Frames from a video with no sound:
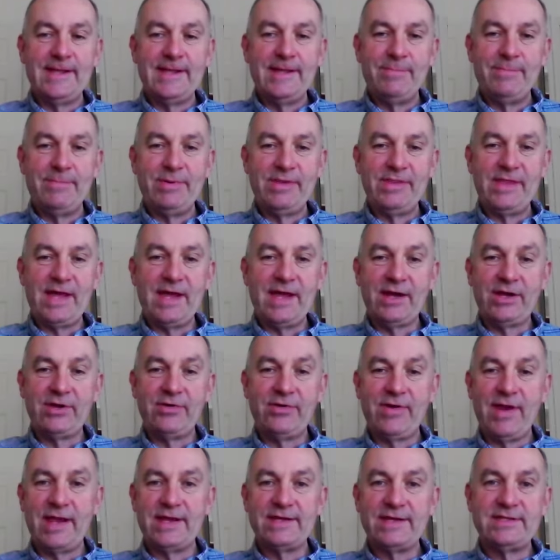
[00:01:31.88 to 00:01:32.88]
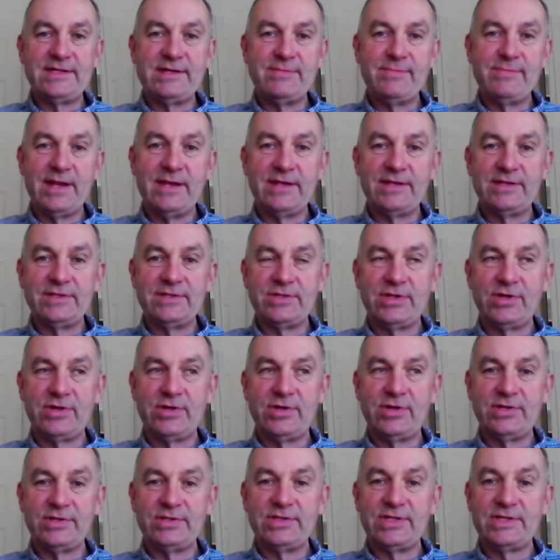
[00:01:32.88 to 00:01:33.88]
But that creates demands
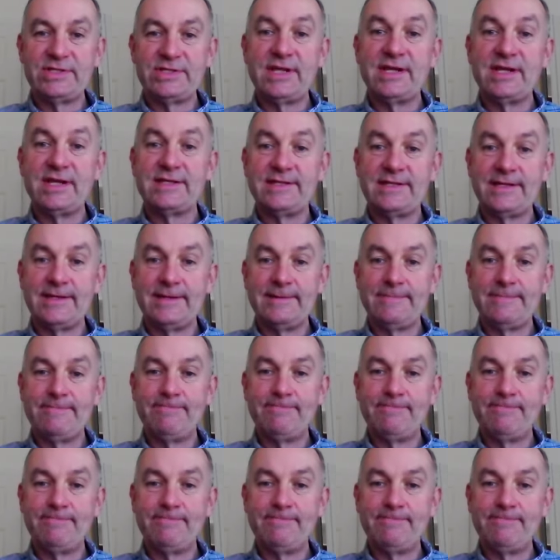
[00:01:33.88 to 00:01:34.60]
on society.